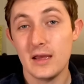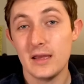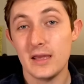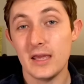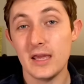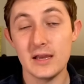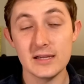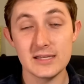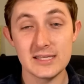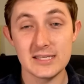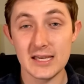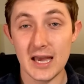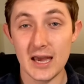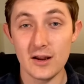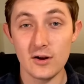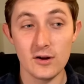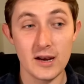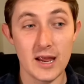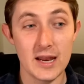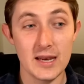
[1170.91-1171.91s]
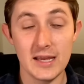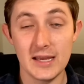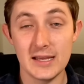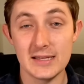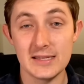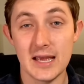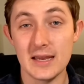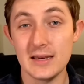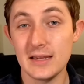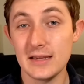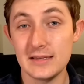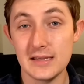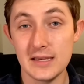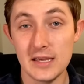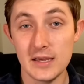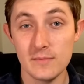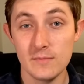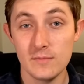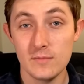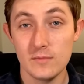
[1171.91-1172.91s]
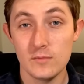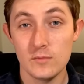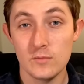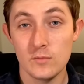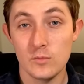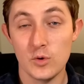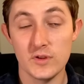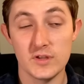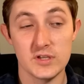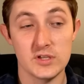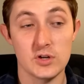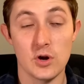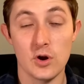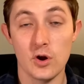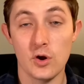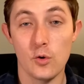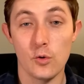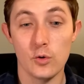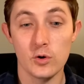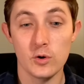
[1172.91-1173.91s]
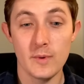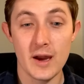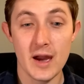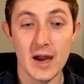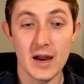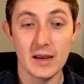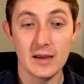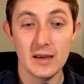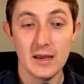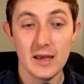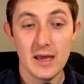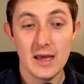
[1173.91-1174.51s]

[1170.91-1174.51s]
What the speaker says: He could sign on any contending team with a star quarterback,